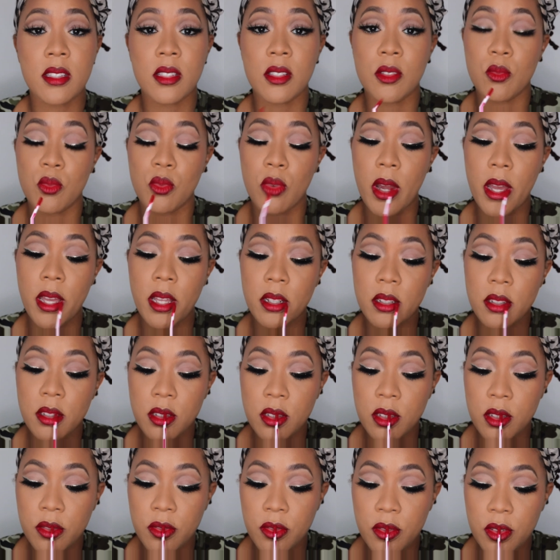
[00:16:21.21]
right
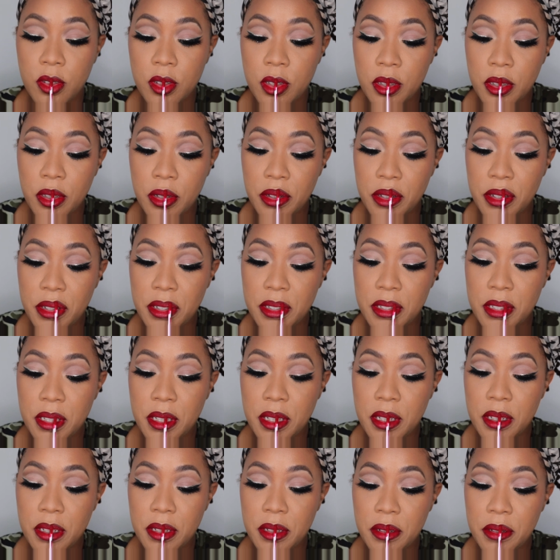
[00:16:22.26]
to your
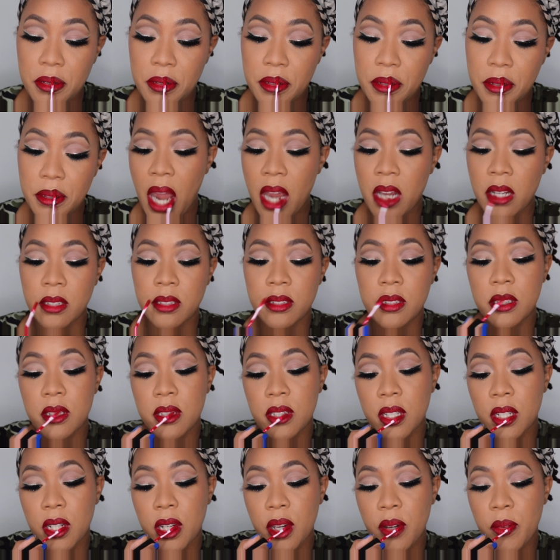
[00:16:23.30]
skin tone. This is a
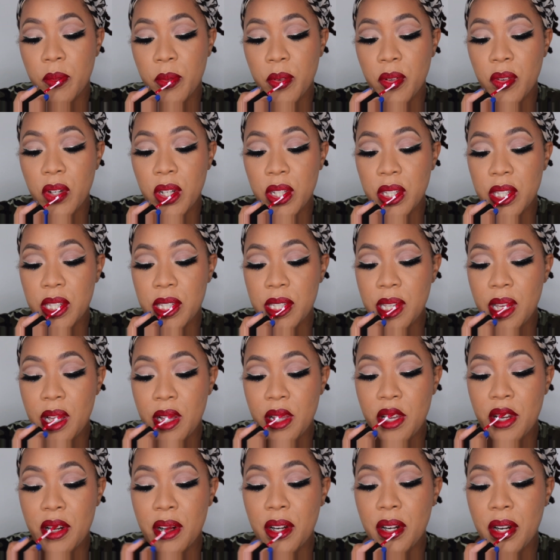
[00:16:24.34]
#1
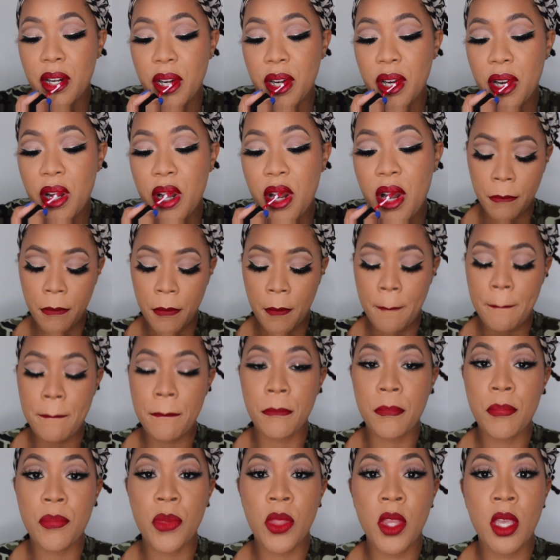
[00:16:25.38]
seller.
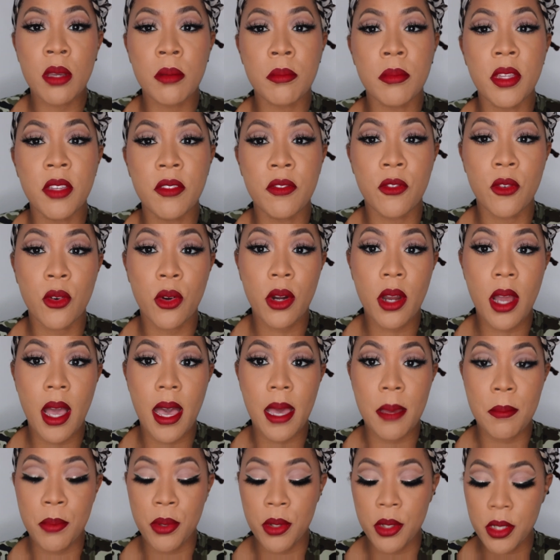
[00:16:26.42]
Before I
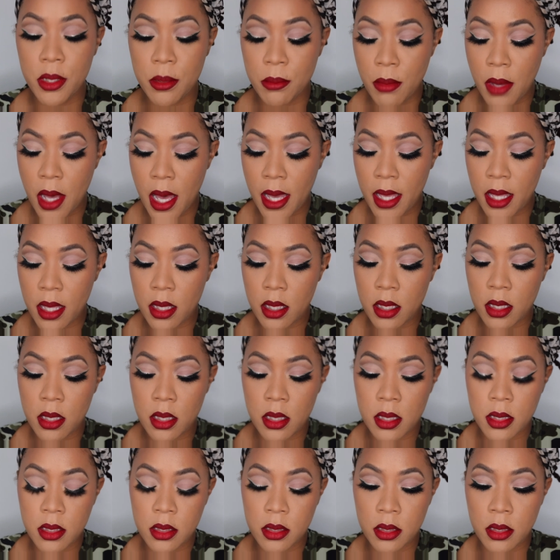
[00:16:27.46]
put my
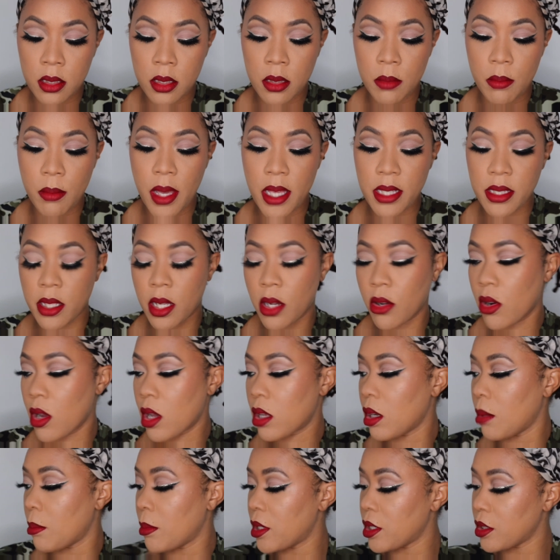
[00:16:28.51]
mascara on,
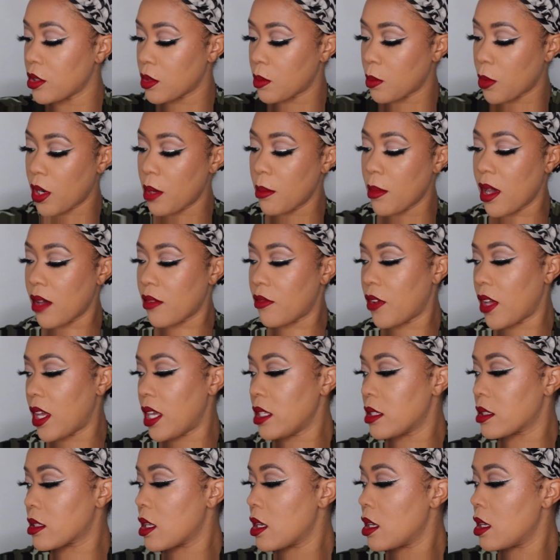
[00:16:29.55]
I'm going to spray my
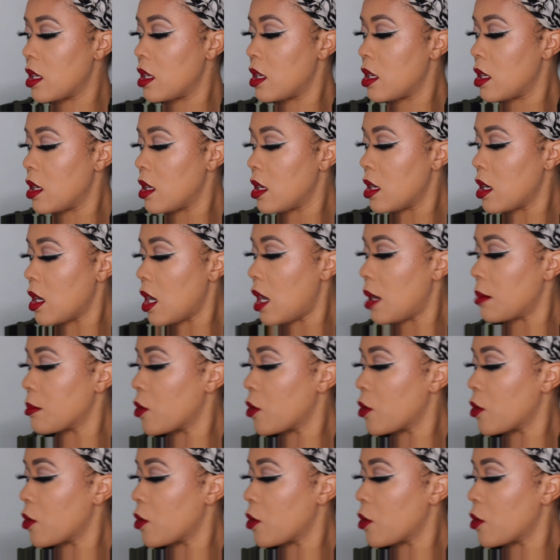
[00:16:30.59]
face. I'm